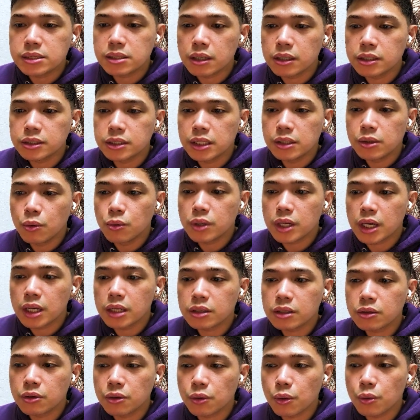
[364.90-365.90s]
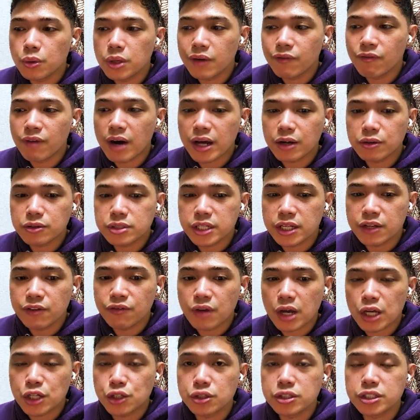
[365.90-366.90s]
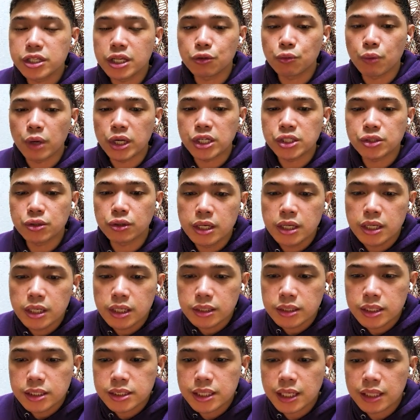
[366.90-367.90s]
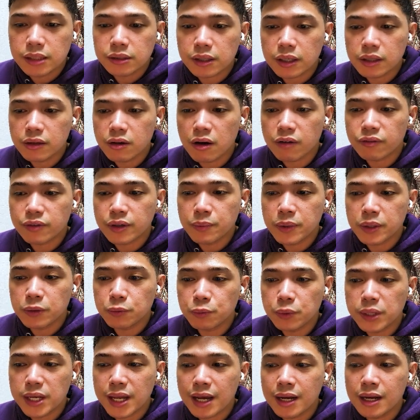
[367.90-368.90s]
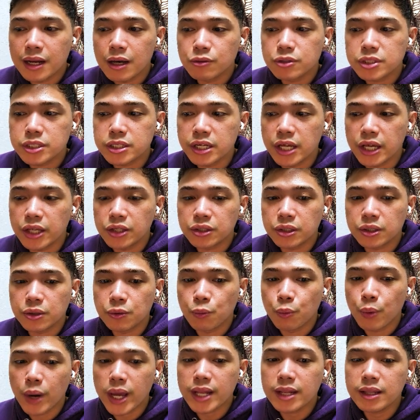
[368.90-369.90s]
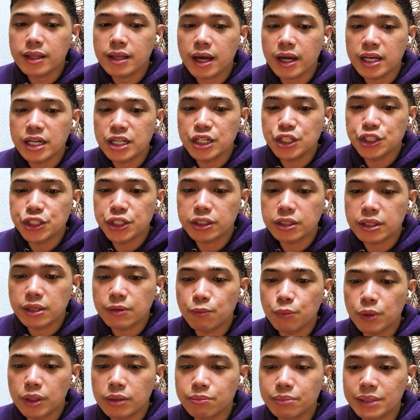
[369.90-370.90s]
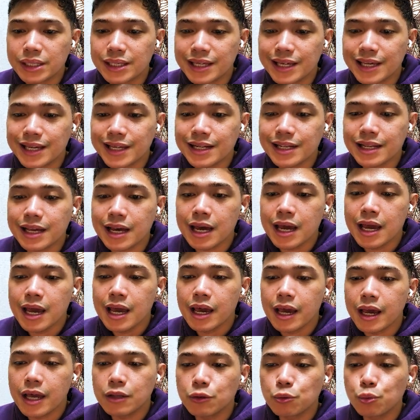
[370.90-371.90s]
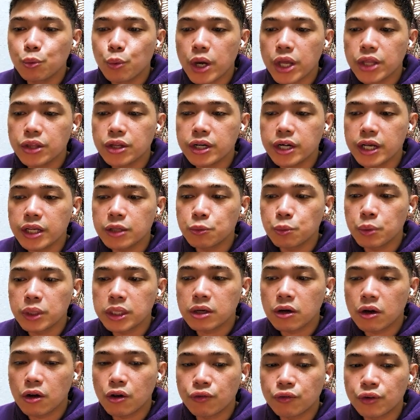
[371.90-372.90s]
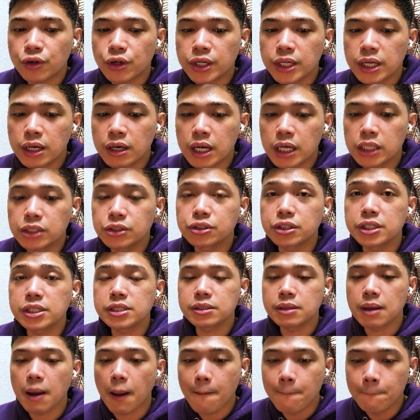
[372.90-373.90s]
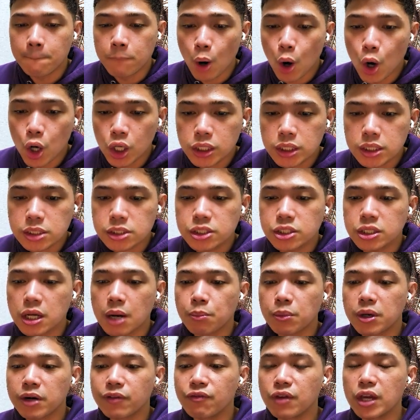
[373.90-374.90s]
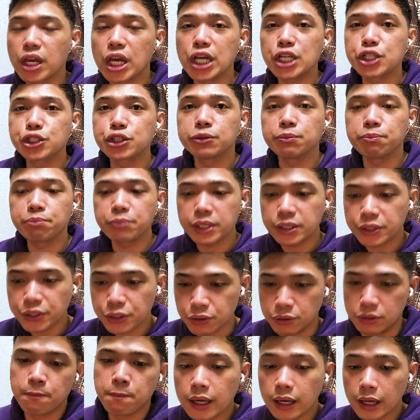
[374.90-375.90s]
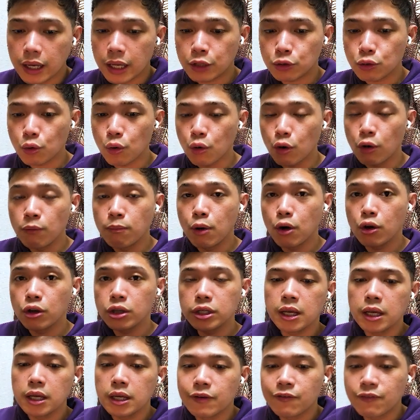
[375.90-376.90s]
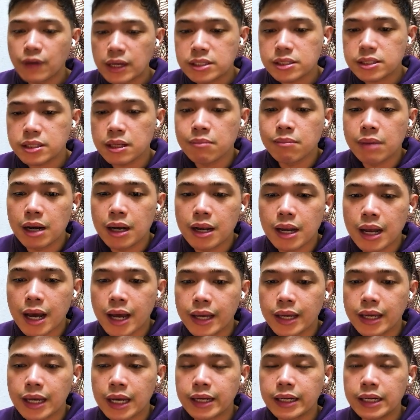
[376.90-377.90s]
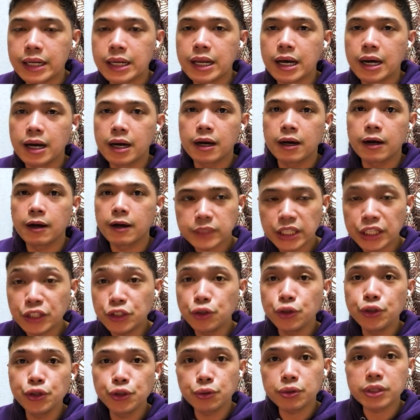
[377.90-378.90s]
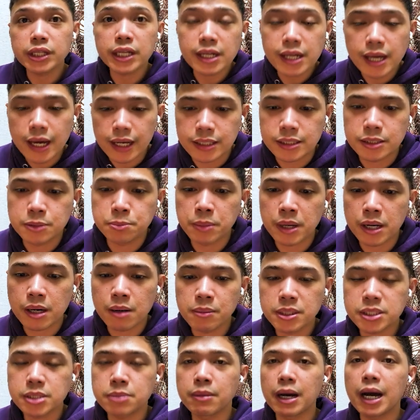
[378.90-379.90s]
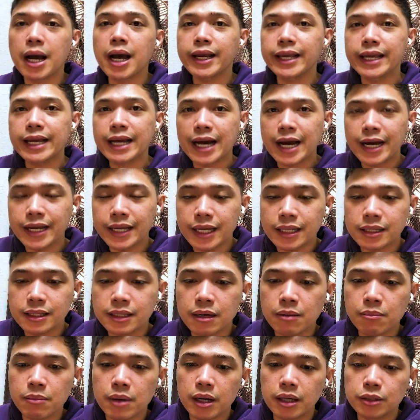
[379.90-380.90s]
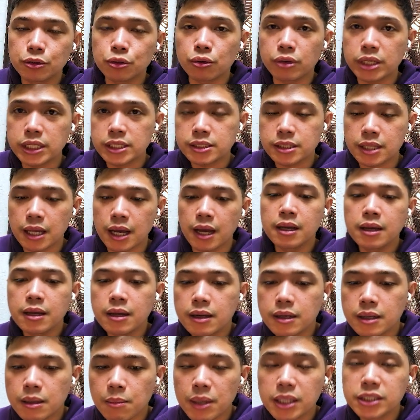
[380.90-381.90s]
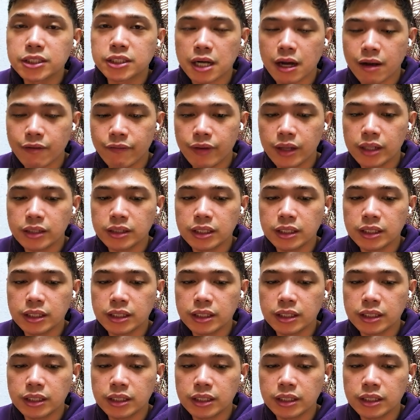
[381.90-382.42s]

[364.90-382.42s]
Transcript: on the local coronavirus infection situation. The central government will announce later when the initiative will begin and whether it will cover the country's Ubon summer vacation period. Itong Ubon festival ay kanilang i-utilize para mas makahikayat ng mga turista na mag-travel